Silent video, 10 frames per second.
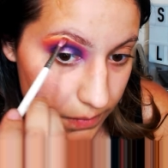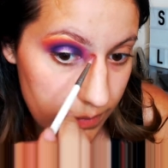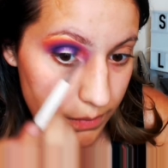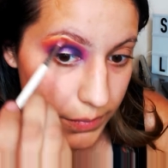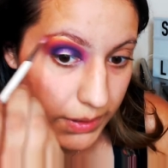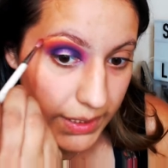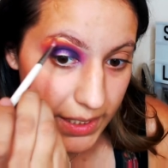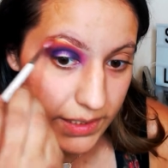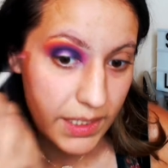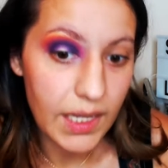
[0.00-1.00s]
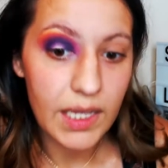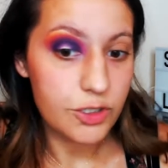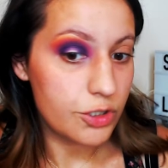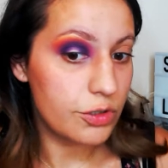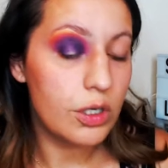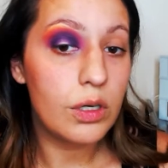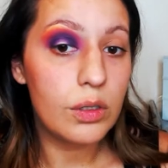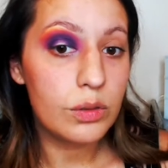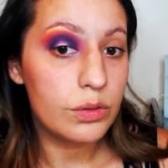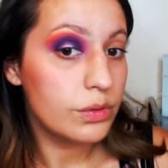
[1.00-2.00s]
Blend it as you
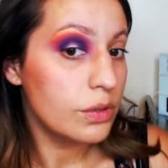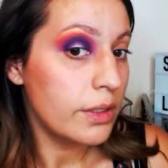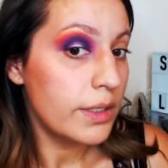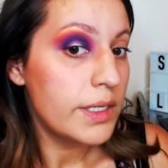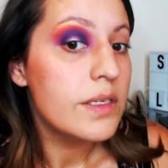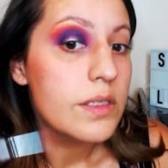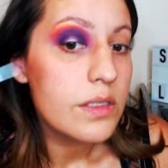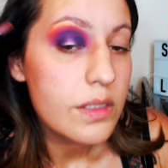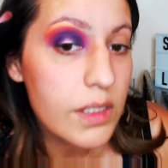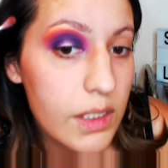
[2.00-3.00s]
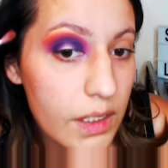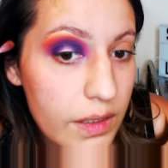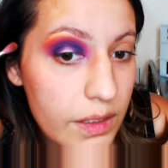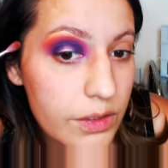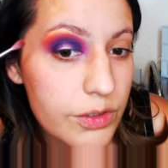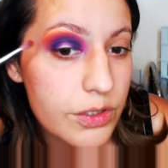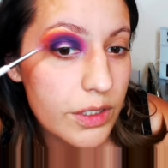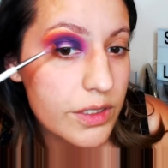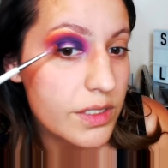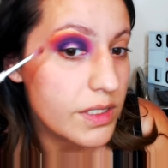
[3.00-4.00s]
go. See, and then you'll
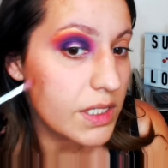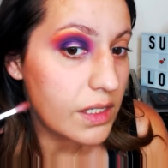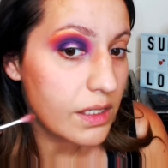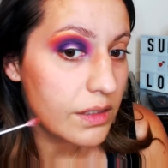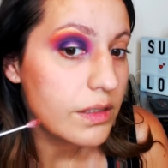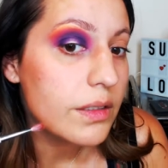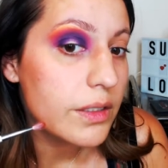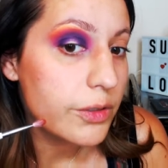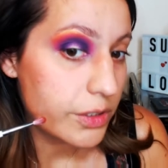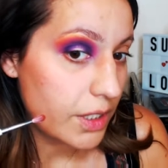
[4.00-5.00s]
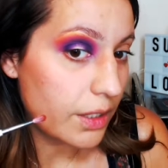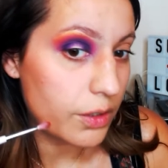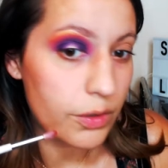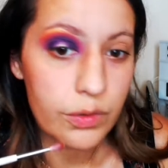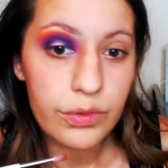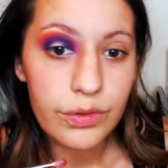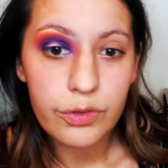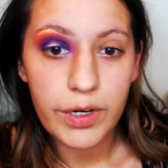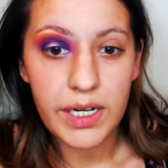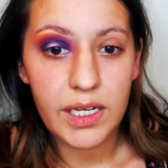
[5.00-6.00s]
start to see the little yellow
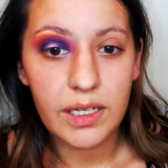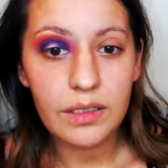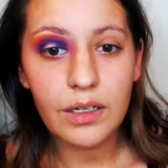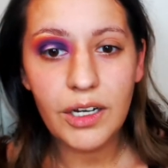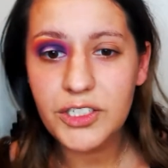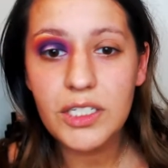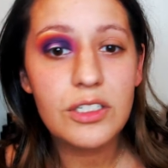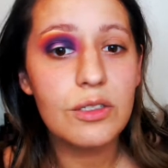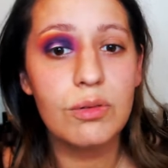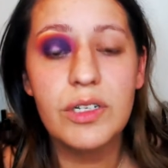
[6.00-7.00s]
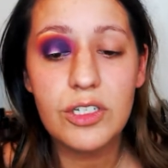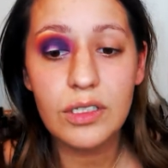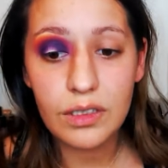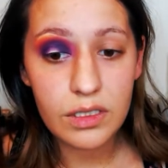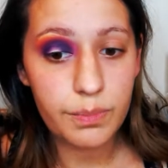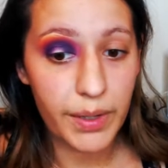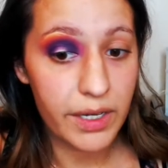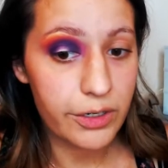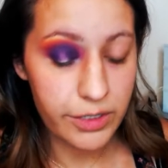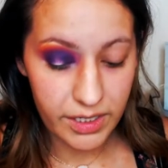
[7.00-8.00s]
gradient. Gosh, I just wish it looked
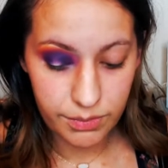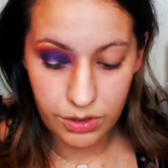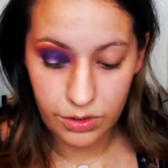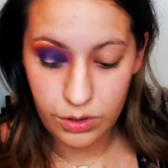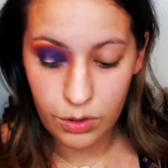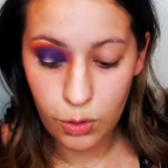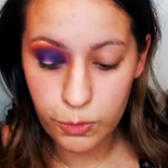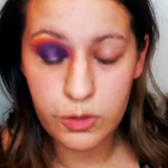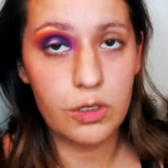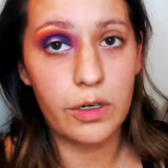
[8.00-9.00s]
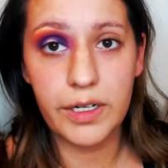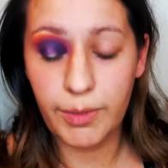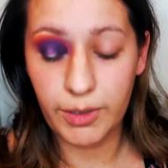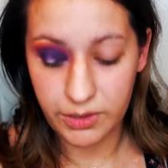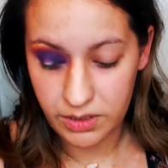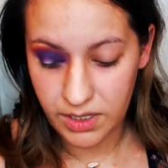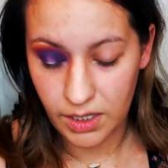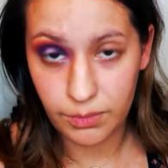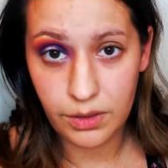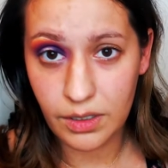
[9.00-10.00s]
better, you guys. I'm so sorry about this
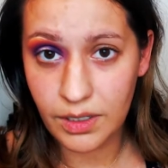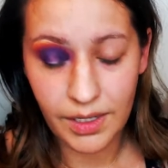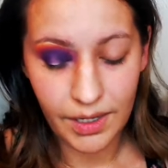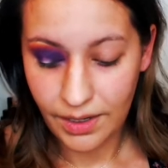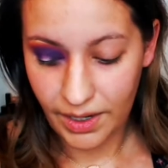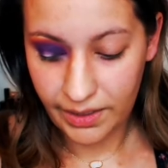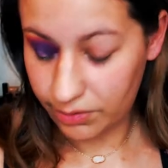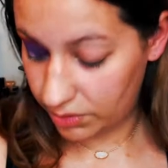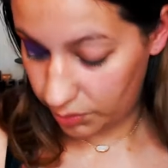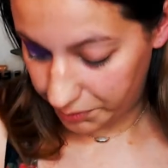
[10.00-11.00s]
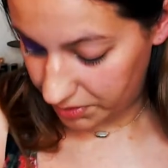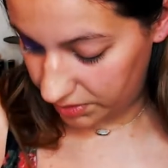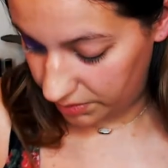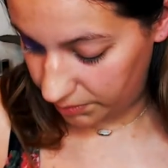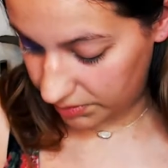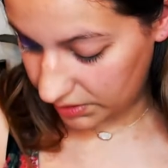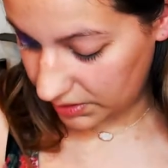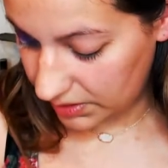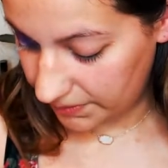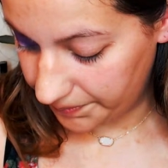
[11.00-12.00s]
camera. I don't know what to do with it.